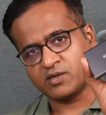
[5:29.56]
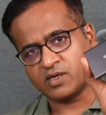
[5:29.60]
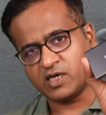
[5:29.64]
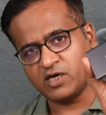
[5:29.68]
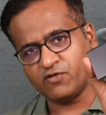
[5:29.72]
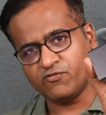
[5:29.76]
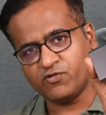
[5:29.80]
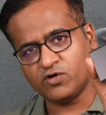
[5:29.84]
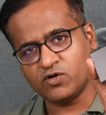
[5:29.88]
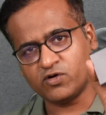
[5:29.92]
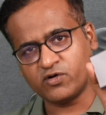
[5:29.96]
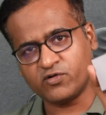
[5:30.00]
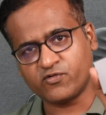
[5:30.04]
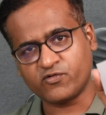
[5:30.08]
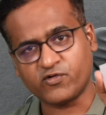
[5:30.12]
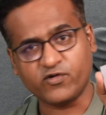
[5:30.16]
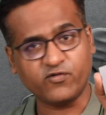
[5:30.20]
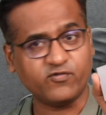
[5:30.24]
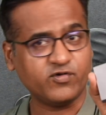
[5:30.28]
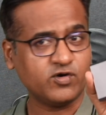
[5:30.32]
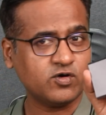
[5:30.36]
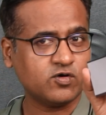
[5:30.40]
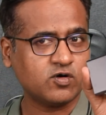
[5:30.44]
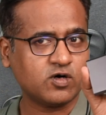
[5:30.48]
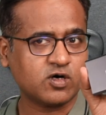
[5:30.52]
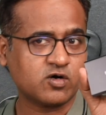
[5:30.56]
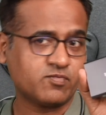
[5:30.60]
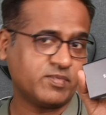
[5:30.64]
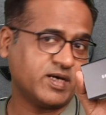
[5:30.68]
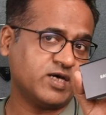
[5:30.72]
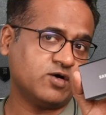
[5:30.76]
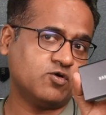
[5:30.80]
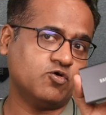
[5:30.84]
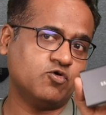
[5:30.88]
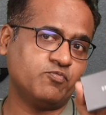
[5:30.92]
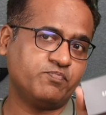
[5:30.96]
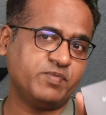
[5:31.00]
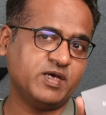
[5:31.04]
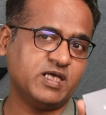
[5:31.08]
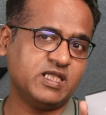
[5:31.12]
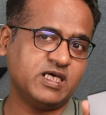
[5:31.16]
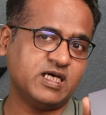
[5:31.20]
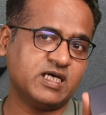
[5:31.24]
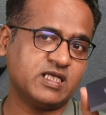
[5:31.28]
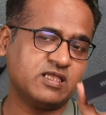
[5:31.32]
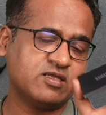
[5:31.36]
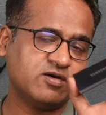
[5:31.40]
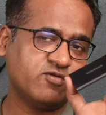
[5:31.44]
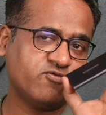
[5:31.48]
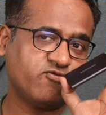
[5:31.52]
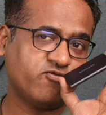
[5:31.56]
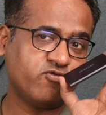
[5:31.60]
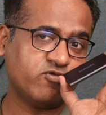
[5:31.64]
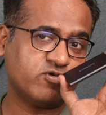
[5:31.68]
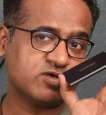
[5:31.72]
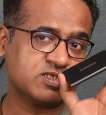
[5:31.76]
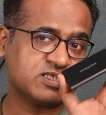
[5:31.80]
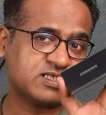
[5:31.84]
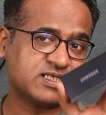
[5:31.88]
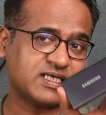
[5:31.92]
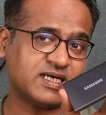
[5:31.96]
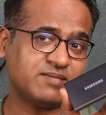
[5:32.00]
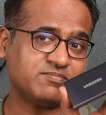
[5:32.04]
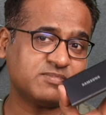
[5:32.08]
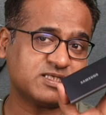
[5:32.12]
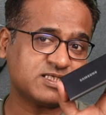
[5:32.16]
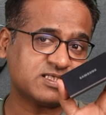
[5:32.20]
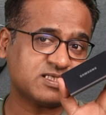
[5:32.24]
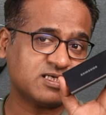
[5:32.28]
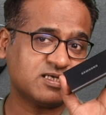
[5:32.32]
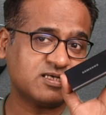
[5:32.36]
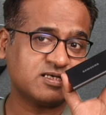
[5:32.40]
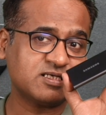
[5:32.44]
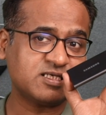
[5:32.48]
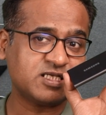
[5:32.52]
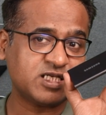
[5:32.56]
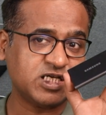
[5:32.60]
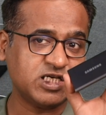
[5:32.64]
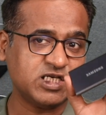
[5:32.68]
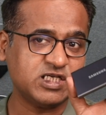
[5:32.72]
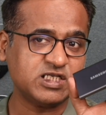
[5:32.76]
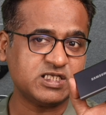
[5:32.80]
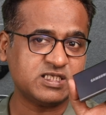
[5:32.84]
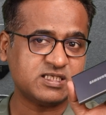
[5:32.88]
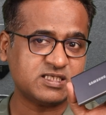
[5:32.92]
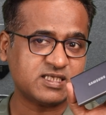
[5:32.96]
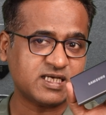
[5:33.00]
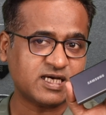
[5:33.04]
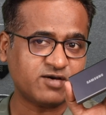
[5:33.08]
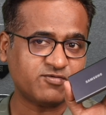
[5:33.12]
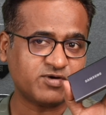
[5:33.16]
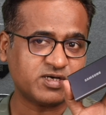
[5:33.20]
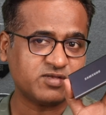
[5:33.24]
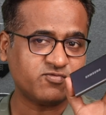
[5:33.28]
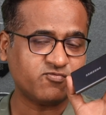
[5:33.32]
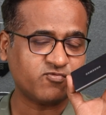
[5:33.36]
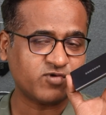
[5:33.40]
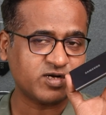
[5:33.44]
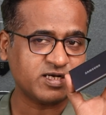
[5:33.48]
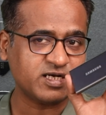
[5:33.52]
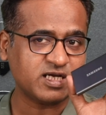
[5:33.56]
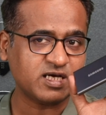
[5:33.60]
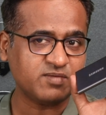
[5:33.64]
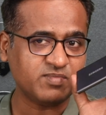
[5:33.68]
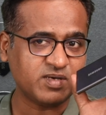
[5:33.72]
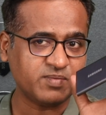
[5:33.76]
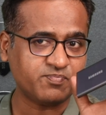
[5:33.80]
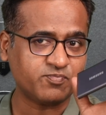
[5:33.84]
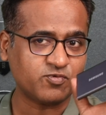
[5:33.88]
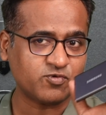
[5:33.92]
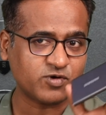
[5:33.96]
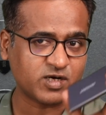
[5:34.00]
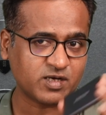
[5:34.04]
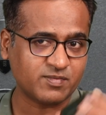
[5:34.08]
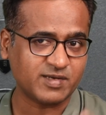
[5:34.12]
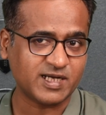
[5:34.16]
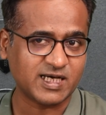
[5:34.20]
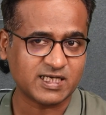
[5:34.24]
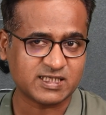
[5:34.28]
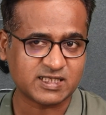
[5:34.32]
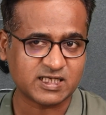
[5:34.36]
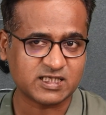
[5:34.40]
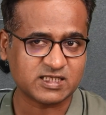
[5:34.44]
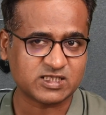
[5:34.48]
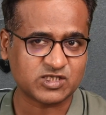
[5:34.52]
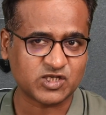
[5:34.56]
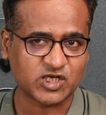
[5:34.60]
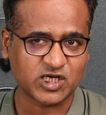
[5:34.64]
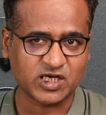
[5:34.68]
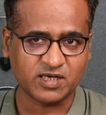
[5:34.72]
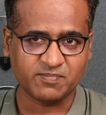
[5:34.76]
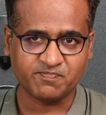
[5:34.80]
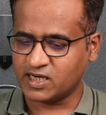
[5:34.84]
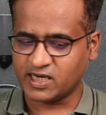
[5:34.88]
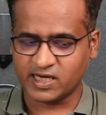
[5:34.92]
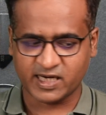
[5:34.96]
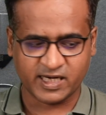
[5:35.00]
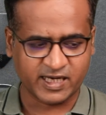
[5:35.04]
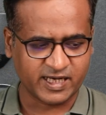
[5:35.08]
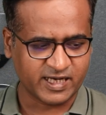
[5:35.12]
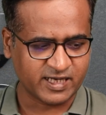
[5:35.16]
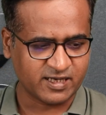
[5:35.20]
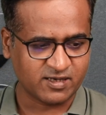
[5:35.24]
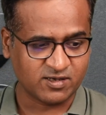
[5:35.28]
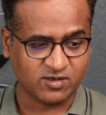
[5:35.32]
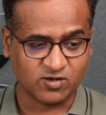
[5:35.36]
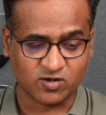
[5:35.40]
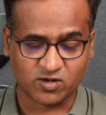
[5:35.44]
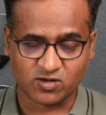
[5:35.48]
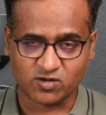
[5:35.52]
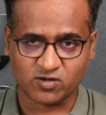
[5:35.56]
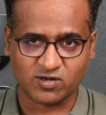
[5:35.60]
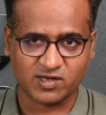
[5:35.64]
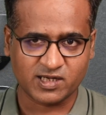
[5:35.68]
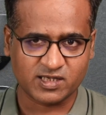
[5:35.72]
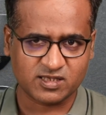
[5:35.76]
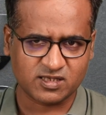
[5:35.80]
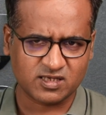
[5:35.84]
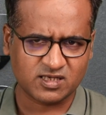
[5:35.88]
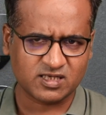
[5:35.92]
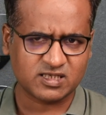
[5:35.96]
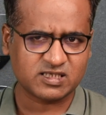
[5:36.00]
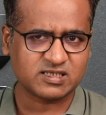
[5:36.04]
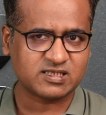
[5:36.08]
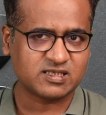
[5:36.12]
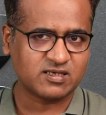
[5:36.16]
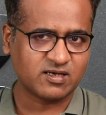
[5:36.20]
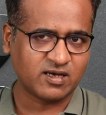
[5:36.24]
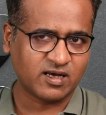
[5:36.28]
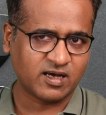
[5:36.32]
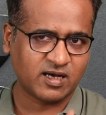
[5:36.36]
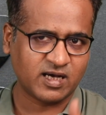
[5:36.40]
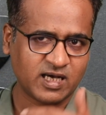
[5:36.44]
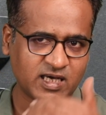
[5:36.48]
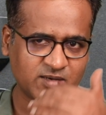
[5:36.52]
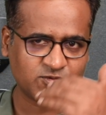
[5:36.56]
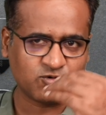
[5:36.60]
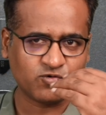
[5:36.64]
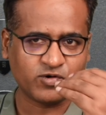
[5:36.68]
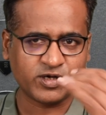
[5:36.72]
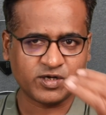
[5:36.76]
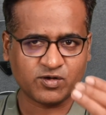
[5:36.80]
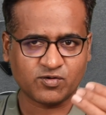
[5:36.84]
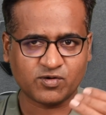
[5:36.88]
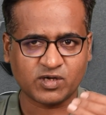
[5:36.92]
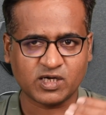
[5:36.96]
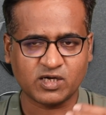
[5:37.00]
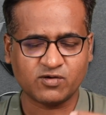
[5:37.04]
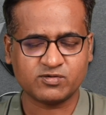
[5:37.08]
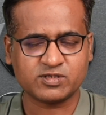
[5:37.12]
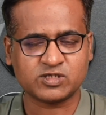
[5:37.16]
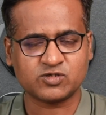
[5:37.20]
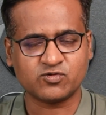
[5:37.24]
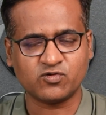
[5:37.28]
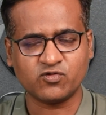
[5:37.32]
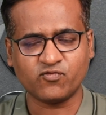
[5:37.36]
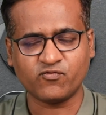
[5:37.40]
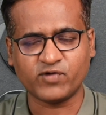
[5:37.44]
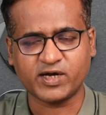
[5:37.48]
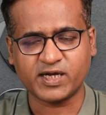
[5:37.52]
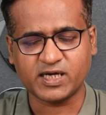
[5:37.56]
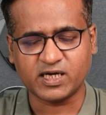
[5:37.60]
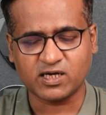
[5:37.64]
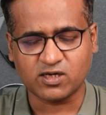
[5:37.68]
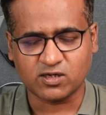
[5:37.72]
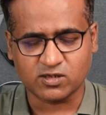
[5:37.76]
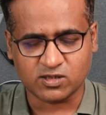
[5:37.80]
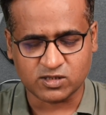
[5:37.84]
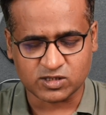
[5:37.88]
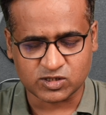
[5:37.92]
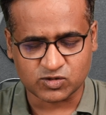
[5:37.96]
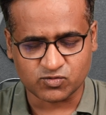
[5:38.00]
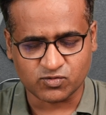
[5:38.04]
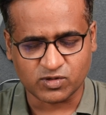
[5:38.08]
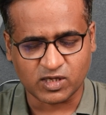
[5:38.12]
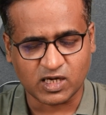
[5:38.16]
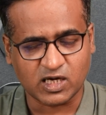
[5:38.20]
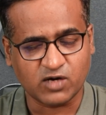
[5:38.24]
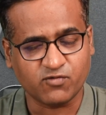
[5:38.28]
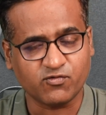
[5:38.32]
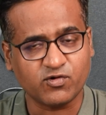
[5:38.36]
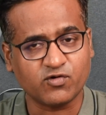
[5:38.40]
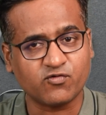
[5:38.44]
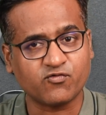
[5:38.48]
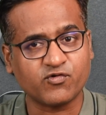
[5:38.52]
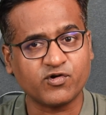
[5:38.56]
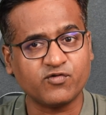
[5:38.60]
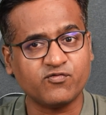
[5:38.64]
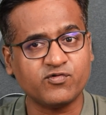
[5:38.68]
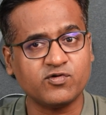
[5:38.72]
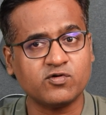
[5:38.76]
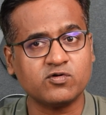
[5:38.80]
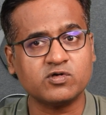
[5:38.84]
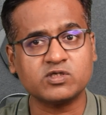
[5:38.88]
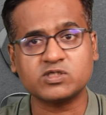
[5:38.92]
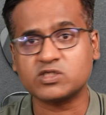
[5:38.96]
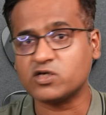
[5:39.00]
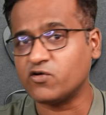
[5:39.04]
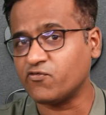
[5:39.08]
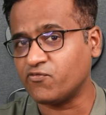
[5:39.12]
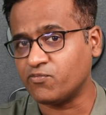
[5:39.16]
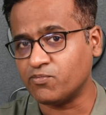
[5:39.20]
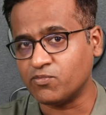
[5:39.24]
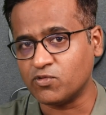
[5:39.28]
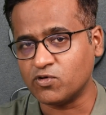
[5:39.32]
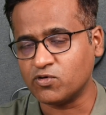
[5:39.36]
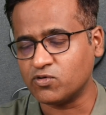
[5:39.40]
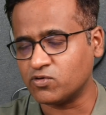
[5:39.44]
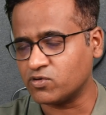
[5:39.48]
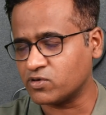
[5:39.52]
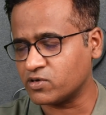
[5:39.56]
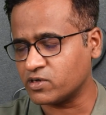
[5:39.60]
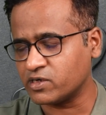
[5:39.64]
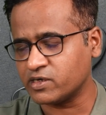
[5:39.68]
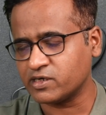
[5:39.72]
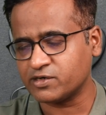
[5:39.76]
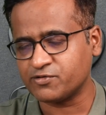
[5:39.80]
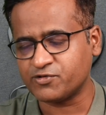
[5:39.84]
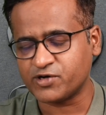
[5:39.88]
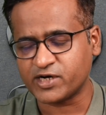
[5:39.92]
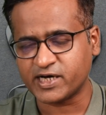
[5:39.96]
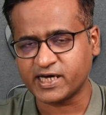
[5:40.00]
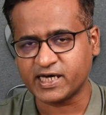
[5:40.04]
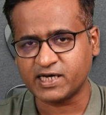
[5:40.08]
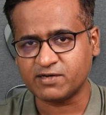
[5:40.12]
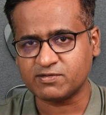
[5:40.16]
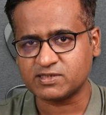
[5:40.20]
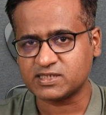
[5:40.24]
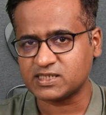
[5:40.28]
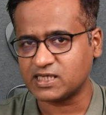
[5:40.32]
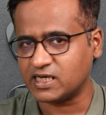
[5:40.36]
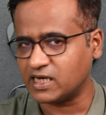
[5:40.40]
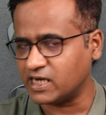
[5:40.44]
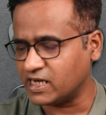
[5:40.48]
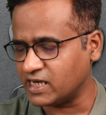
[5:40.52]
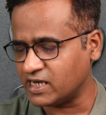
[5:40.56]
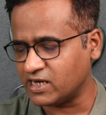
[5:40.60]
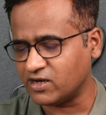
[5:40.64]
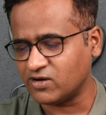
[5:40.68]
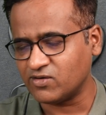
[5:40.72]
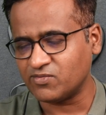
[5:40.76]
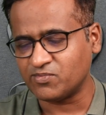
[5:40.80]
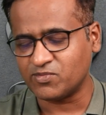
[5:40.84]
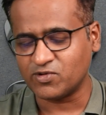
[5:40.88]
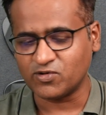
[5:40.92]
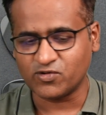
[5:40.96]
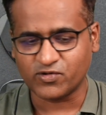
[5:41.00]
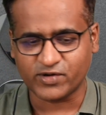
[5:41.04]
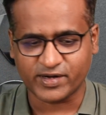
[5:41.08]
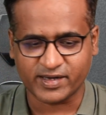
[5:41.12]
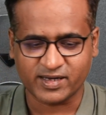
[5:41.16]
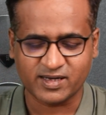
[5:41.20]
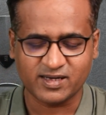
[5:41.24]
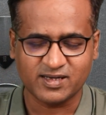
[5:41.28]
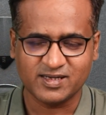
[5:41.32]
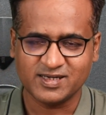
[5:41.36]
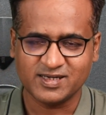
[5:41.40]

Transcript: give you a review or my opinion for Samsung T7 1TB portable SSD. And not only this, I am going to give soon very uh, soon give you reviews of more uh, drives. I have more uh,